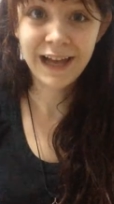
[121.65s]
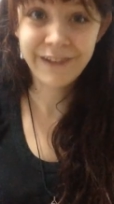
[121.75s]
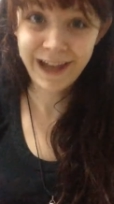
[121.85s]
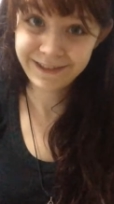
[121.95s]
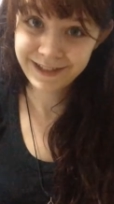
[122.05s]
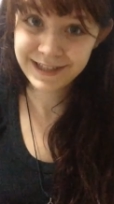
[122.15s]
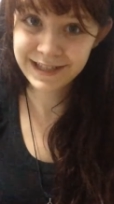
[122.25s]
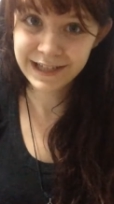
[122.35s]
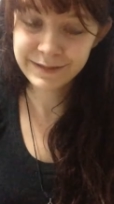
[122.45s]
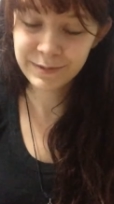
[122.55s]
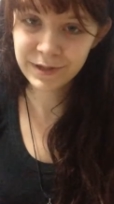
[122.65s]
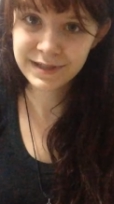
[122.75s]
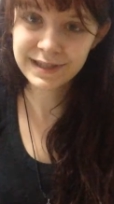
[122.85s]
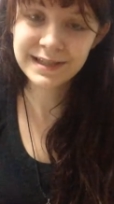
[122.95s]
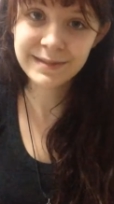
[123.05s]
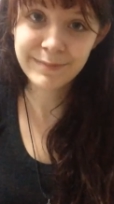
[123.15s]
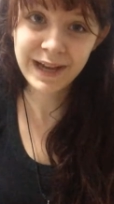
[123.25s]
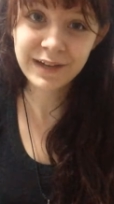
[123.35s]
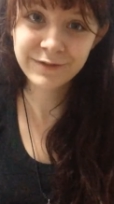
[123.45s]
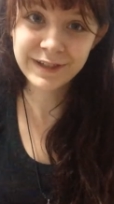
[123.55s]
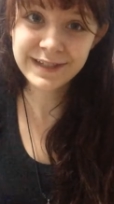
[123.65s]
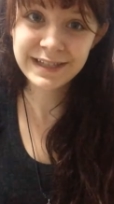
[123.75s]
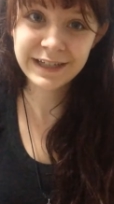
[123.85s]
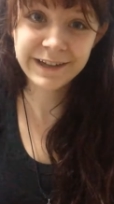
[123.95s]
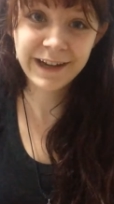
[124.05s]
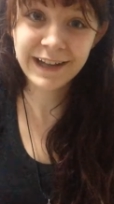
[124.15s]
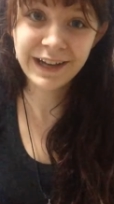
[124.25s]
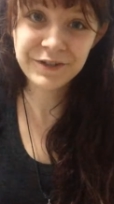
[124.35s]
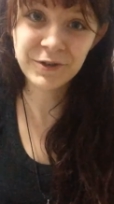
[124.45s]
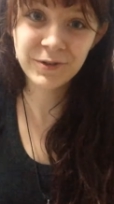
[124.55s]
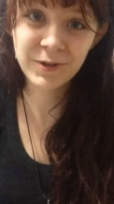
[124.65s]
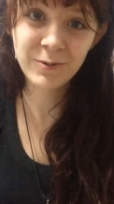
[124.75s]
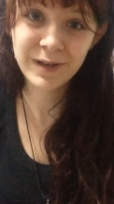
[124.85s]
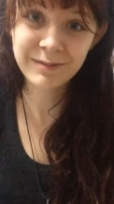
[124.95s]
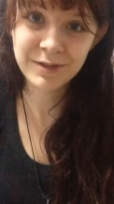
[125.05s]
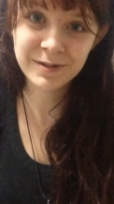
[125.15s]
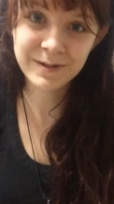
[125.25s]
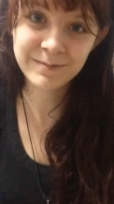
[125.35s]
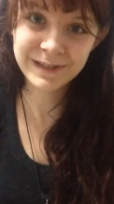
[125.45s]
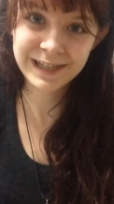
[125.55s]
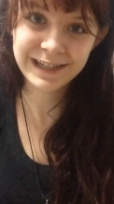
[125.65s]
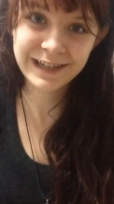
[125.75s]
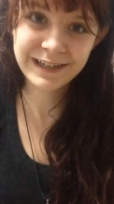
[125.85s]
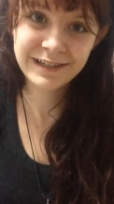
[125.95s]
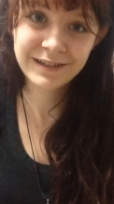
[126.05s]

I've had this sketchbook since May of this year and I don't know when I'm going to complete it.